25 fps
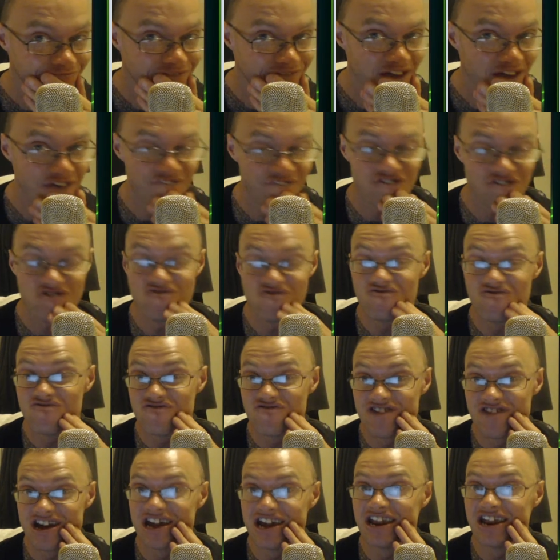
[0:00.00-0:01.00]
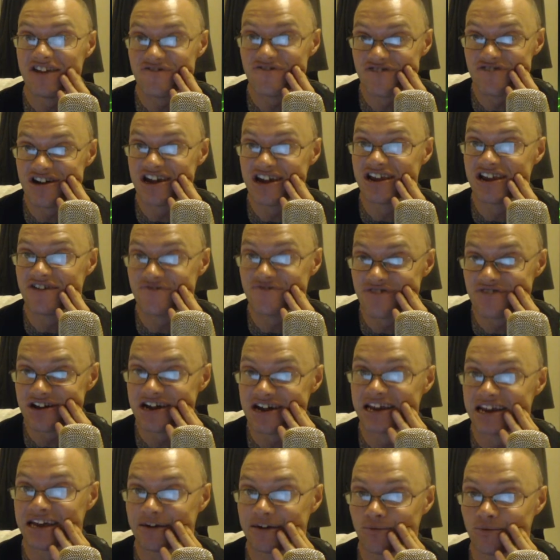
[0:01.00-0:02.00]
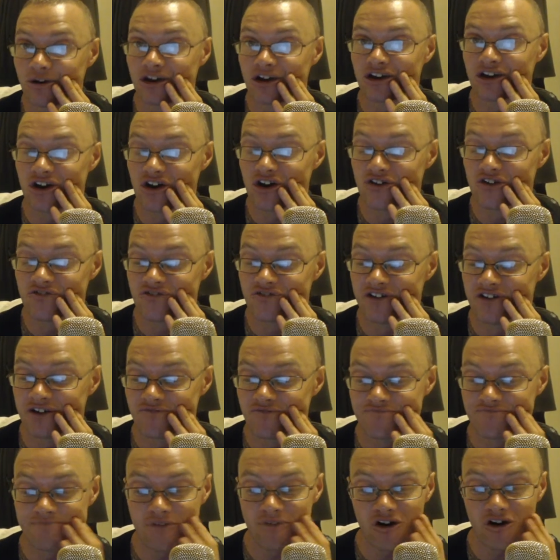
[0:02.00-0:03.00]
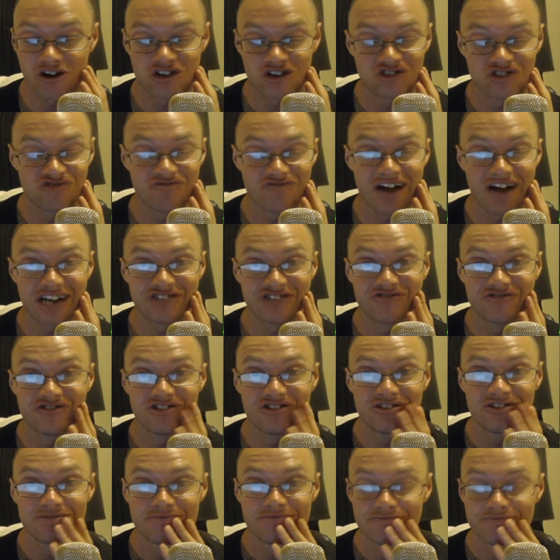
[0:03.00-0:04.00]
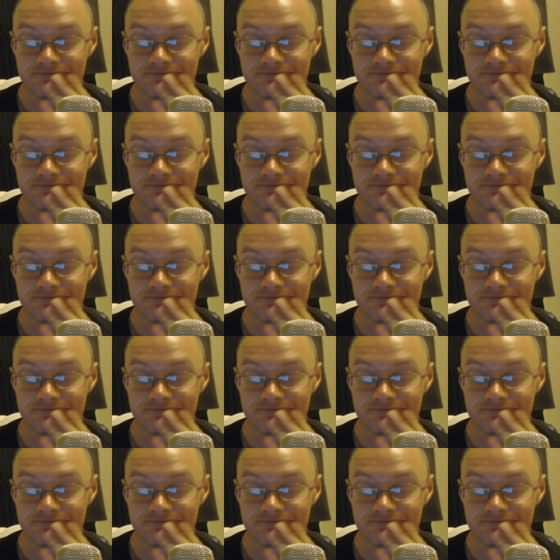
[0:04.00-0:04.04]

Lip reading: If you really, really, really want to go for it, Marcus Rashford.